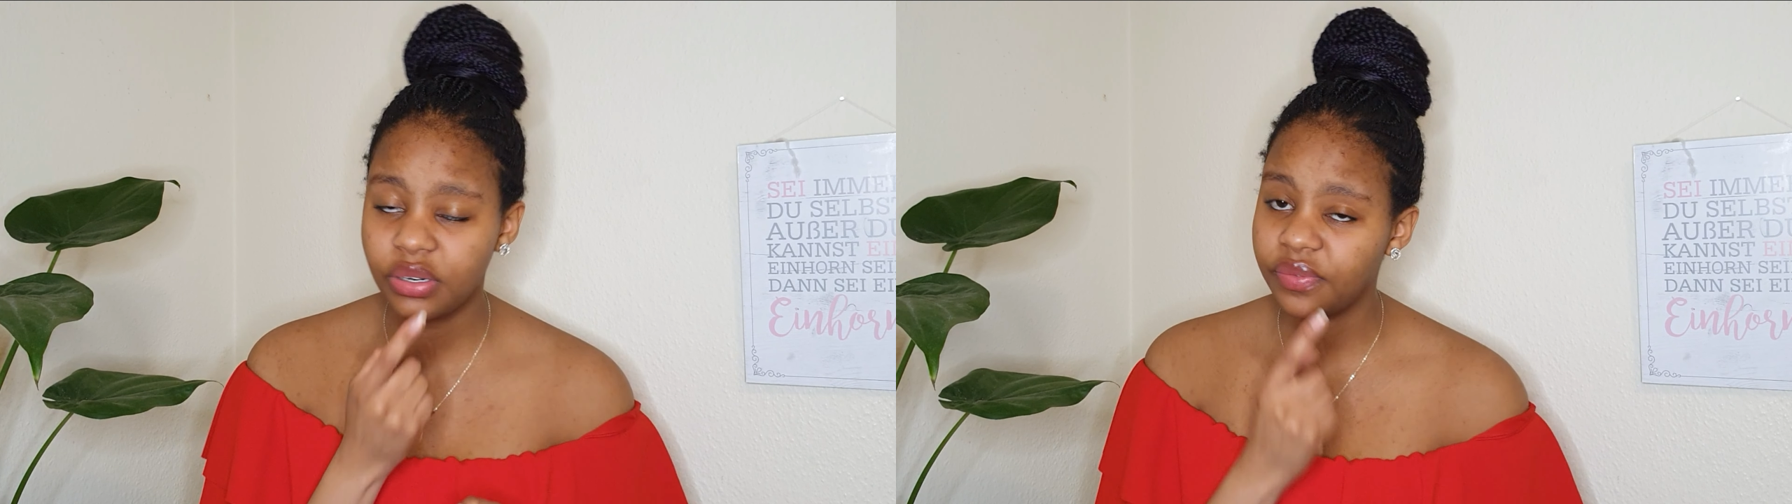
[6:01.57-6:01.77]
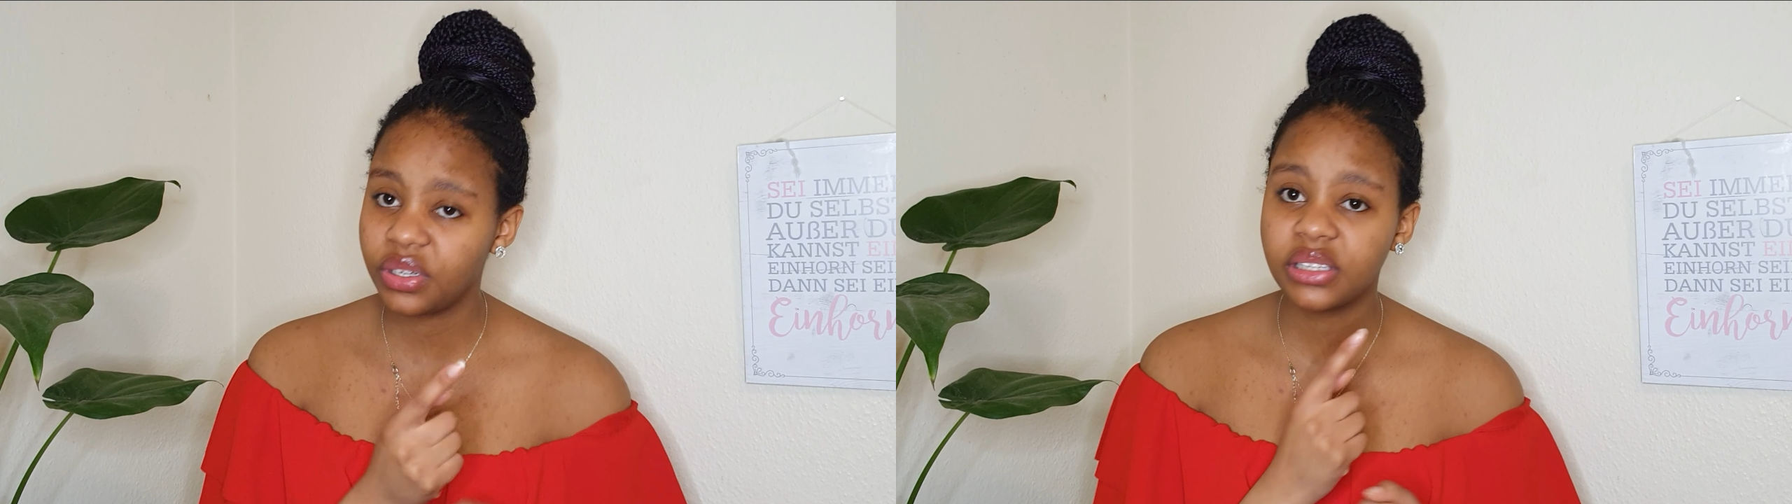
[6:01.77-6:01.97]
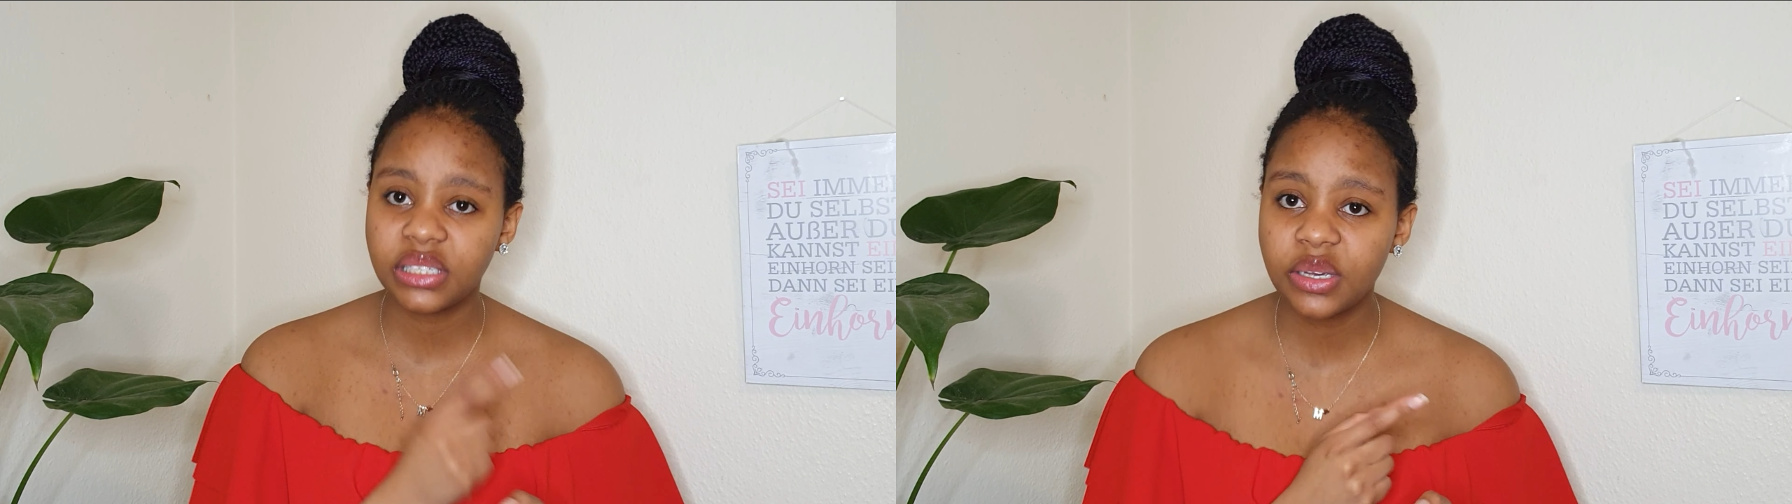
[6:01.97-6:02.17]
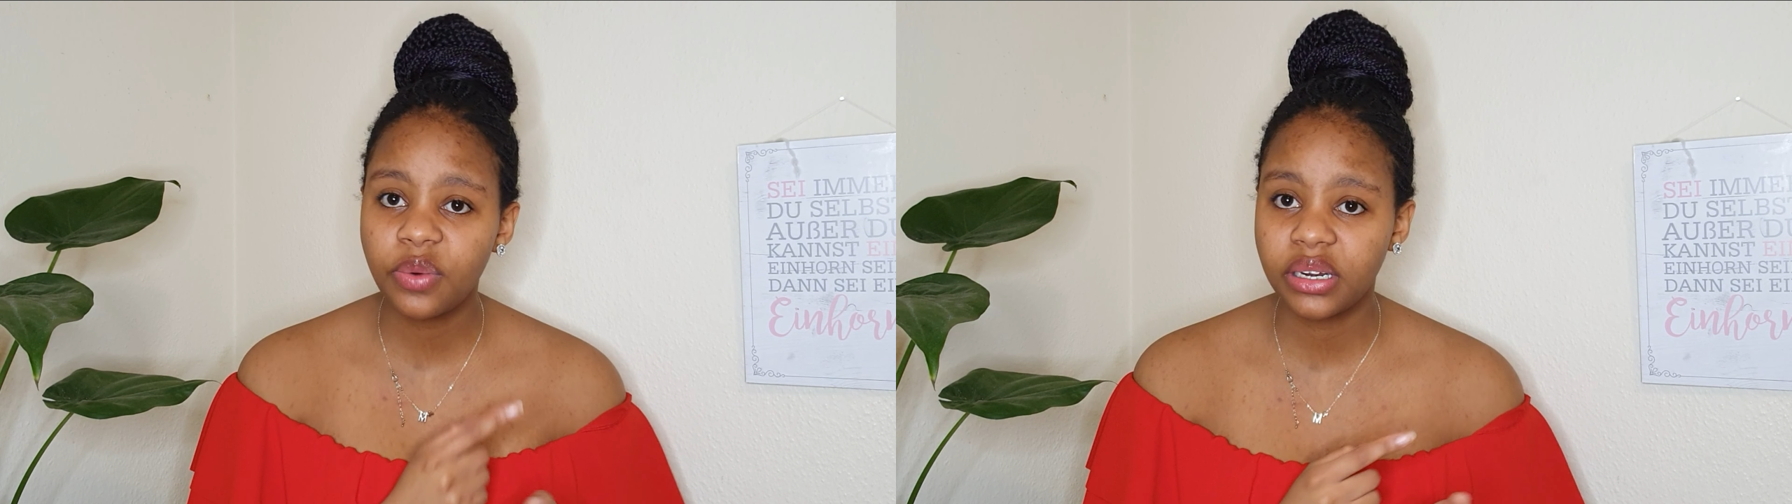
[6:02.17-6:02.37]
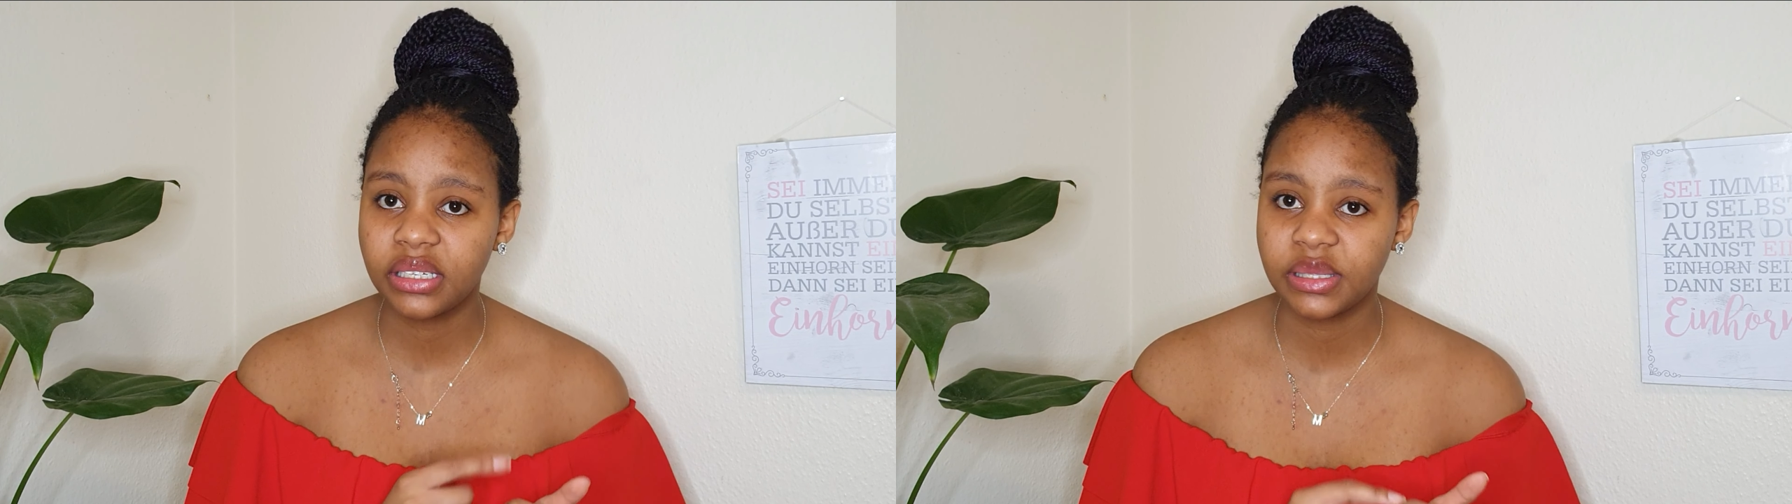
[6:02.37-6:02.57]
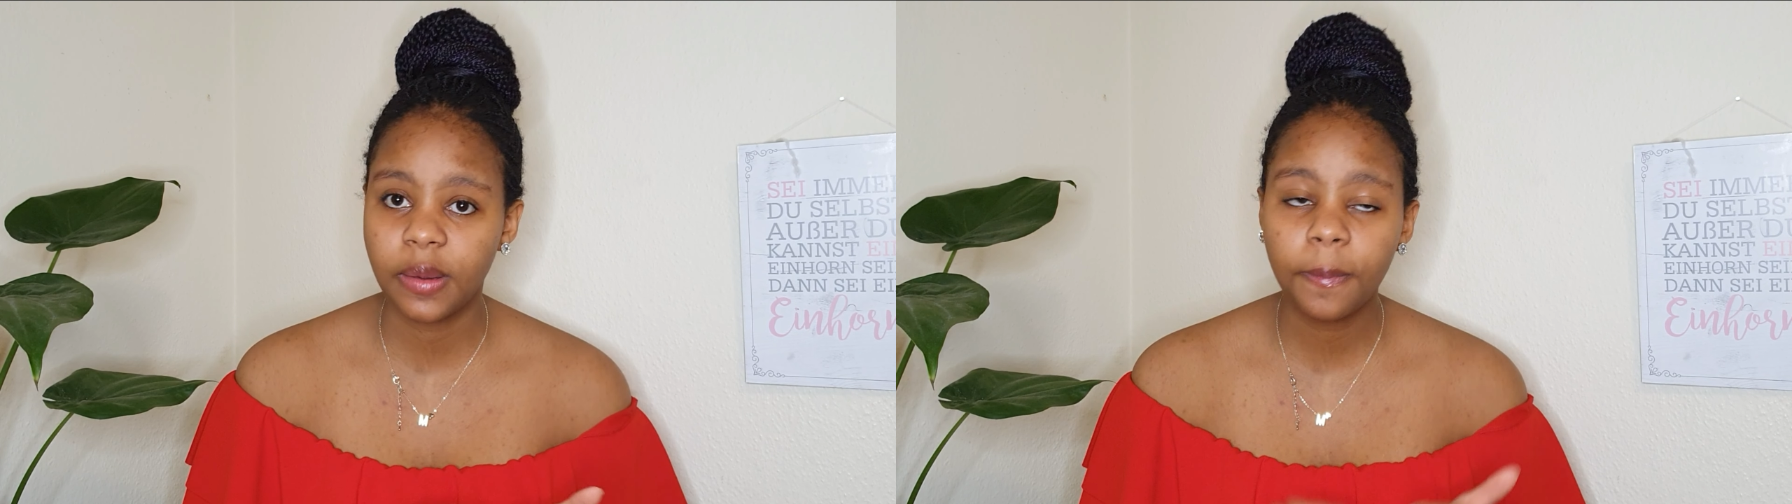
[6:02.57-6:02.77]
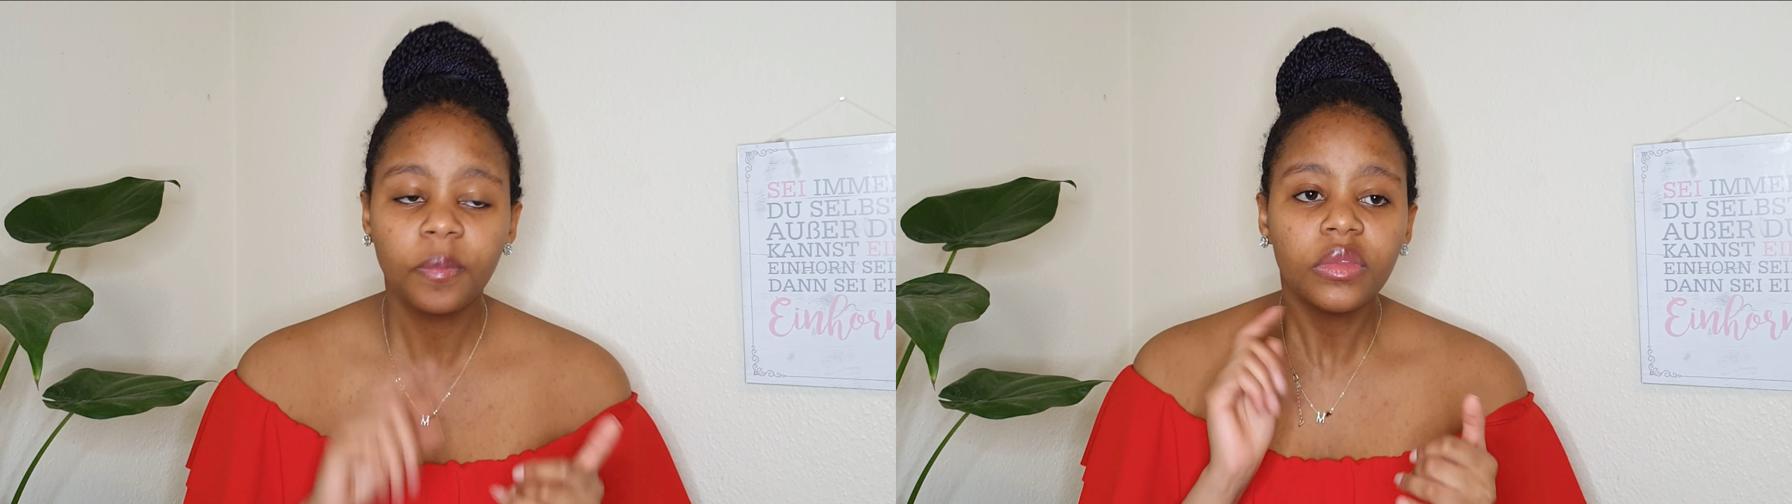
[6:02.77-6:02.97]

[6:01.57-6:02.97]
have done C1 exam,